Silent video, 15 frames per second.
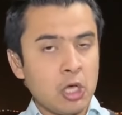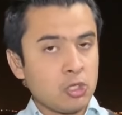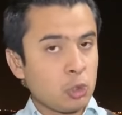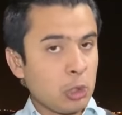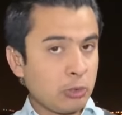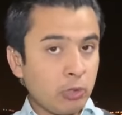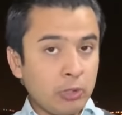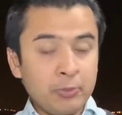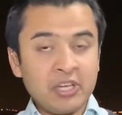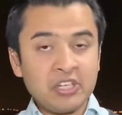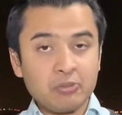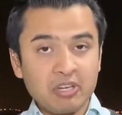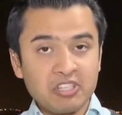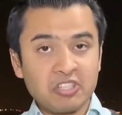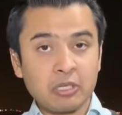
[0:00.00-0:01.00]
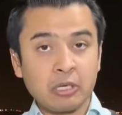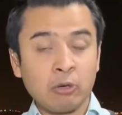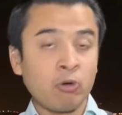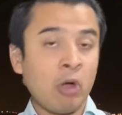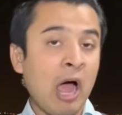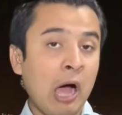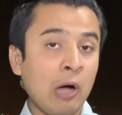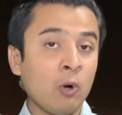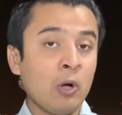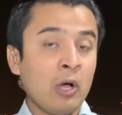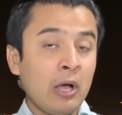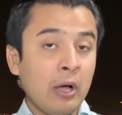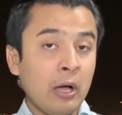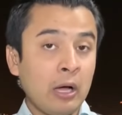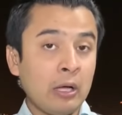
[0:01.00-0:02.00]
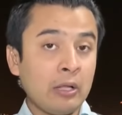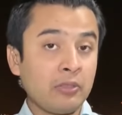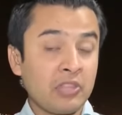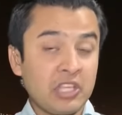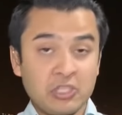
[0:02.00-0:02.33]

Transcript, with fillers: so it would be interesting on how uh,